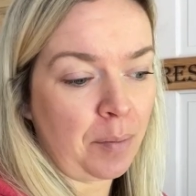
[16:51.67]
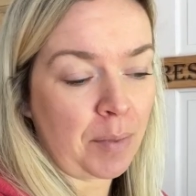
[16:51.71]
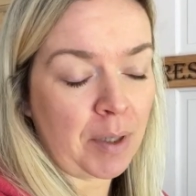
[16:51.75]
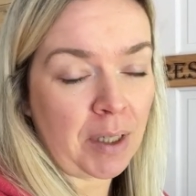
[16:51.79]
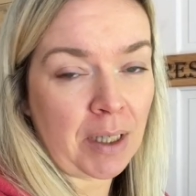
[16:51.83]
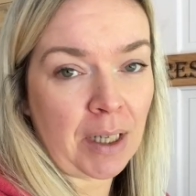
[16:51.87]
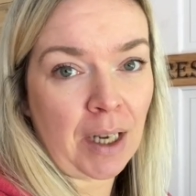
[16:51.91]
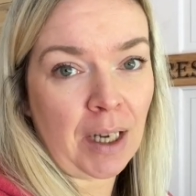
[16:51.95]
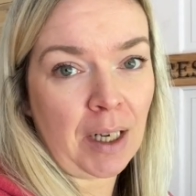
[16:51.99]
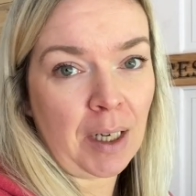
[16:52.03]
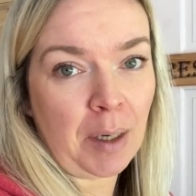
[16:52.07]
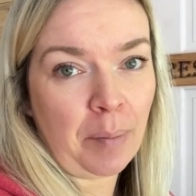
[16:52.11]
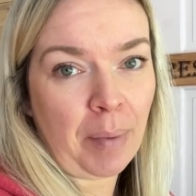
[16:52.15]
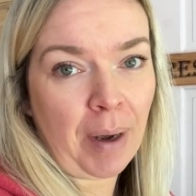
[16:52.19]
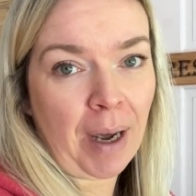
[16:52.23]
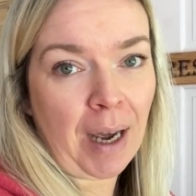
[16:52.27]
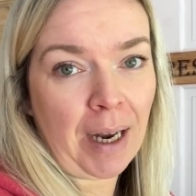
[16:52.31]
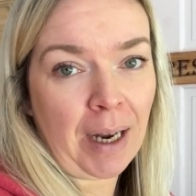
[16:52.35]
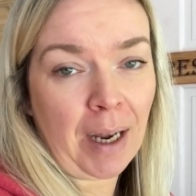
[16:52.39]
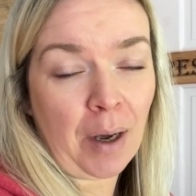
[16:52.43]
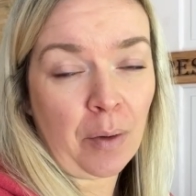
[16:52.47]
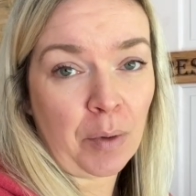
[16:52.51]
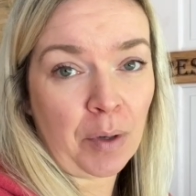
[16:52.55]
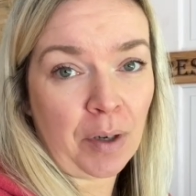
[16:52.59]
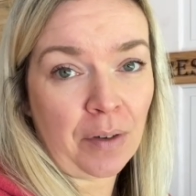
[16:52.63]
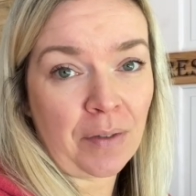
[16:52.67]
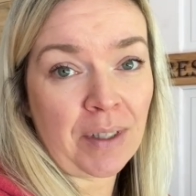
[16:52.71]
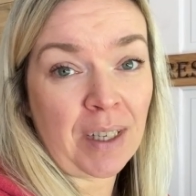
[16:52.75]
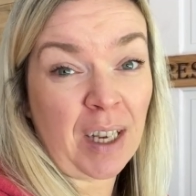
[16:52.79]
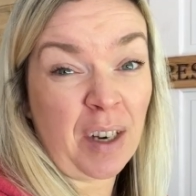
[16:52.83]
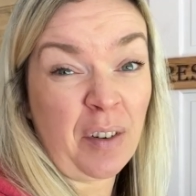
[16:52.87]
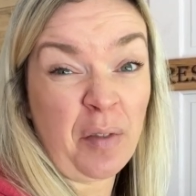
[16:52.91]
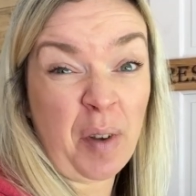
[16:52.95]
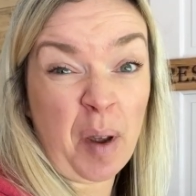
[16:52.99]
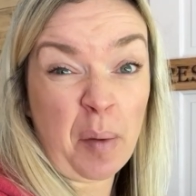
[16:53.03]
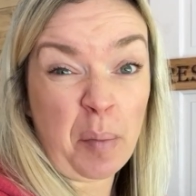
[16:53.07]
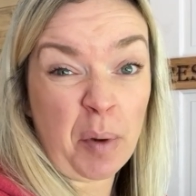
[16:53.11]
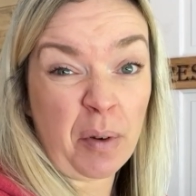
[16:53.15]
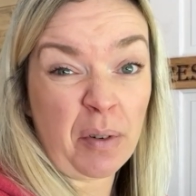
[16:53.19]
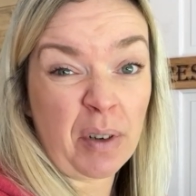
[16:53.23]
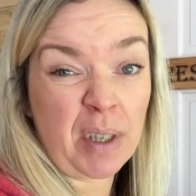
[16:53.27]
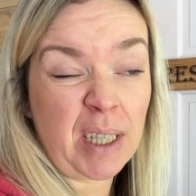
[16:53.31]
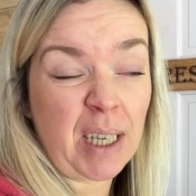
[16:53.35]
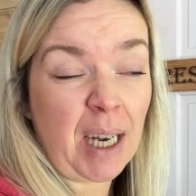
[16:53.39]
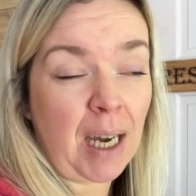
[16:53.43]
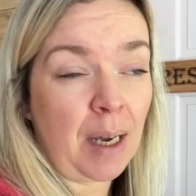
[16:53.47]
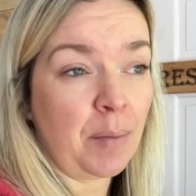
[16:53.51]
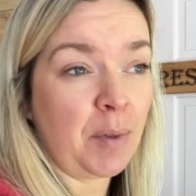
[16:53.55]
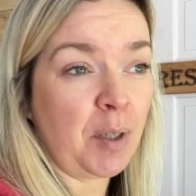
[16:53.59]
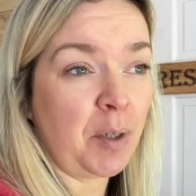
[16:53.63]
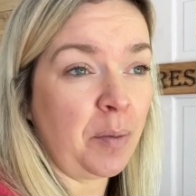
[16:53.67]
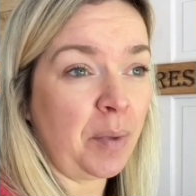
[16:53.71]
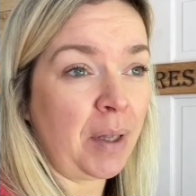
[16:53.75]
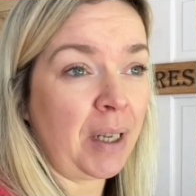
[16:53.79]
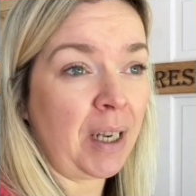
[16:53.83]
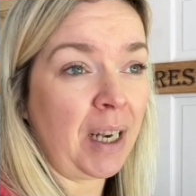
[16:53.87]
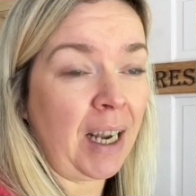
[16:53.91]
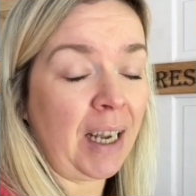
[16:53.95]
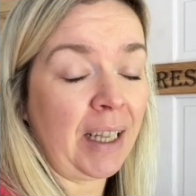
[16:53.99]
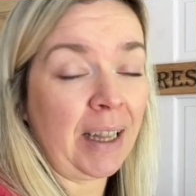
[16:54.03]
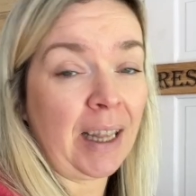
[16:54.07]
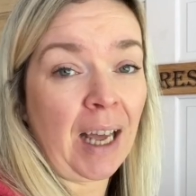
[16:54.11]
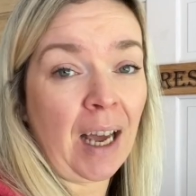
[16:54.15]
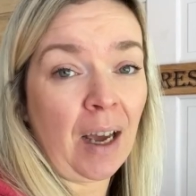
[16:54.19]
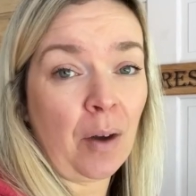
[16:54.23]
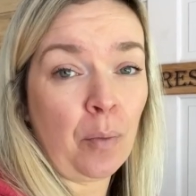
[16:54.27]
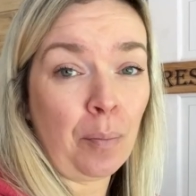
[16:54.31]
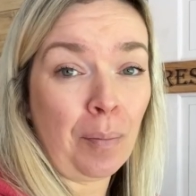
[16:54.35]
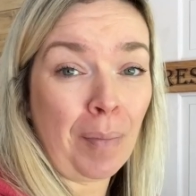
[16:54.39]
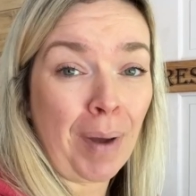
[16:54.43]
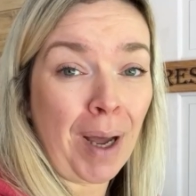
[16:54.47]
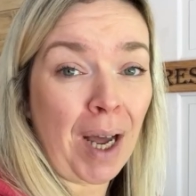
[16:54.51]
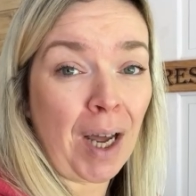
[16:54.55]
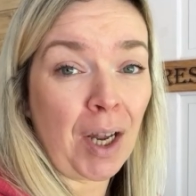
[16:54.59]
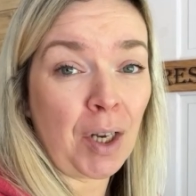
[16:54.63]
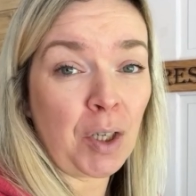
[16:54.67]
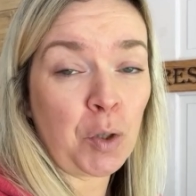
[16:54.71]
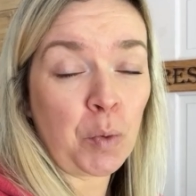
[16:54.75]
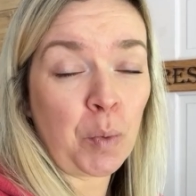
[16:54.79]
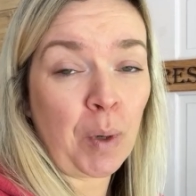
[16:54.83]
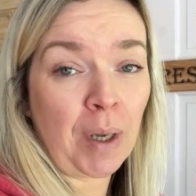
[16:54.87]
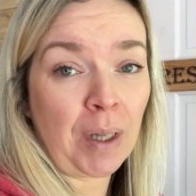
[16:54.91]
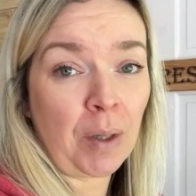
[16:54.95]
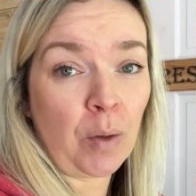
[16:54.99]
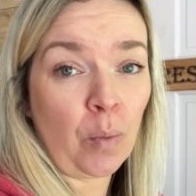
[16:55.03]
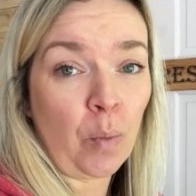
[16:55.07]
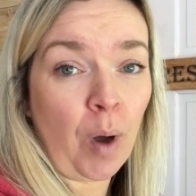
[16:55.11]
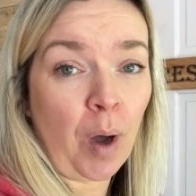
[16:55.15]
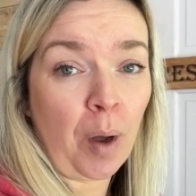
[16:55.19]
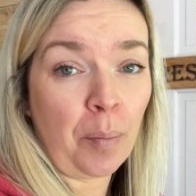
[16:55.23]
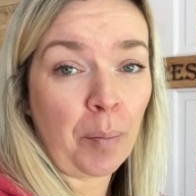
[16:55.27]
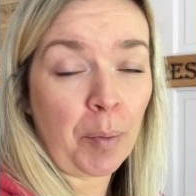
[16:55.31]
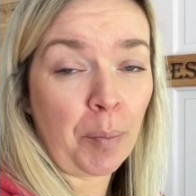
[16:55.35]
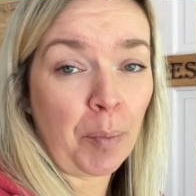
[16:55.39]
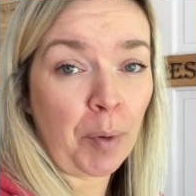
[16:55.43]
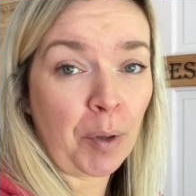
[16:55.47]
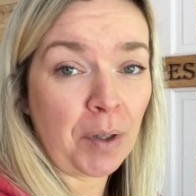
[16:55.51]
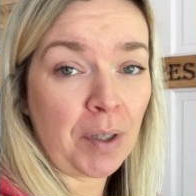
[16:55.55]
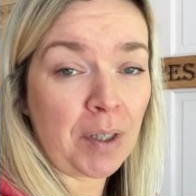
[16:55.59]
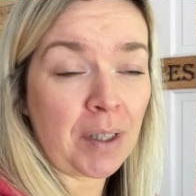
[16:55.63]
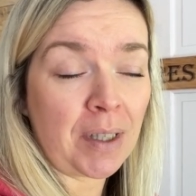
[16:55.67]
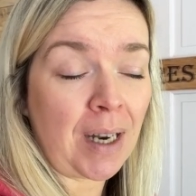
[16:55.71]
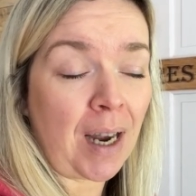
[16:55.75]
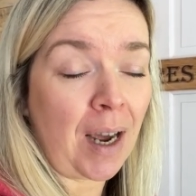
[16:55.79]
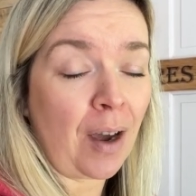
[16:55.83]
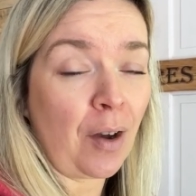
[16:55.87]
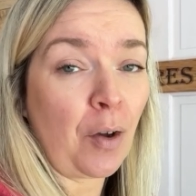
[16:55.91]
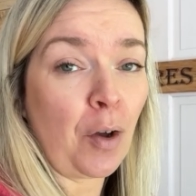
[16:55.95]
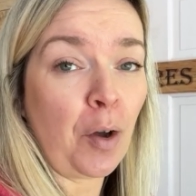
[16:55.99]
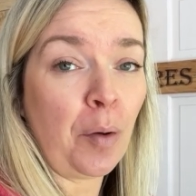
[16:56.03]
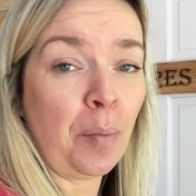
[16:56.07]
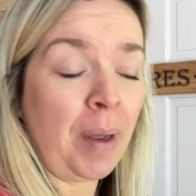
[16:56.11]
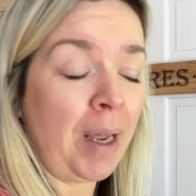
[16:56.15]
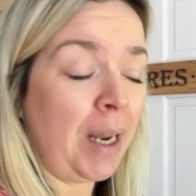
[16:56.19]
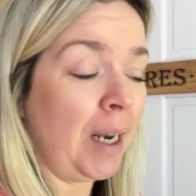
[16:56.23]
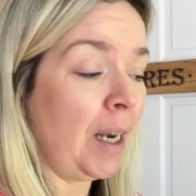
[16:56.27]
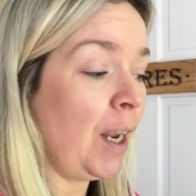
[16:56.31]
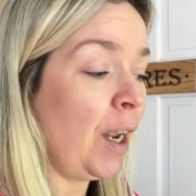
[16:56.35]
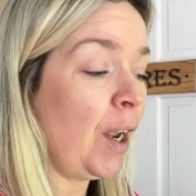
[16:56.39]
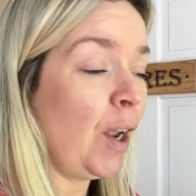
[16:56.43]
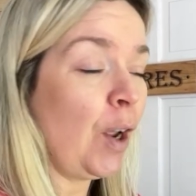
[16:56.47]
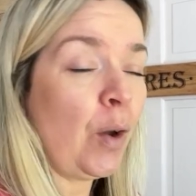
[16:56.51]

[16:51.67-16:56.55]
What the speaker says: certainly by, I would have said, February time, something like that, March, when the warmer months start coming.